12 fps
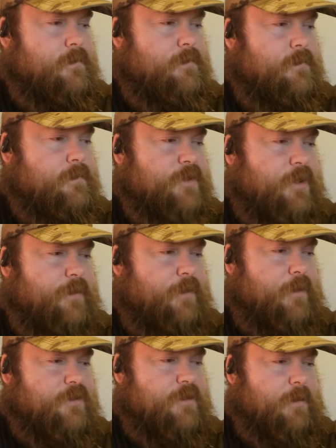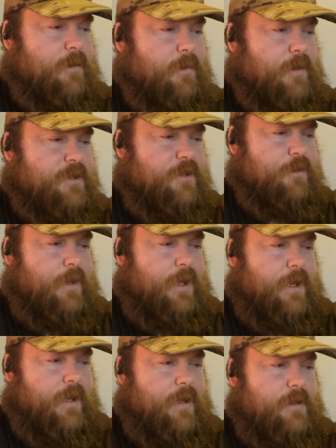So if you know someone that wants to do
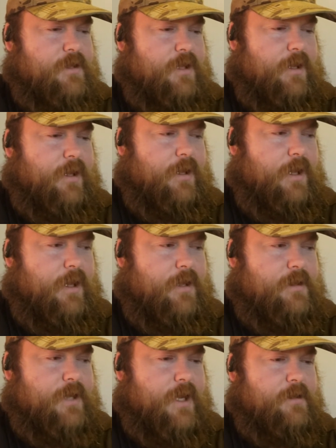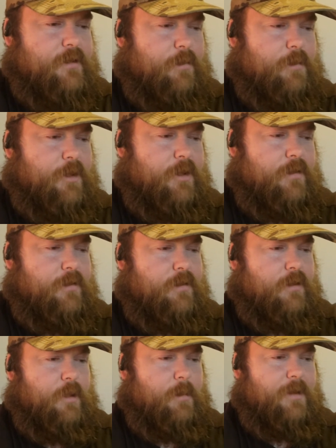a slightly non-tactical build,
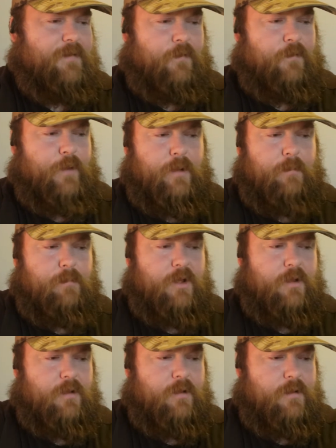a little bit of a freedom build,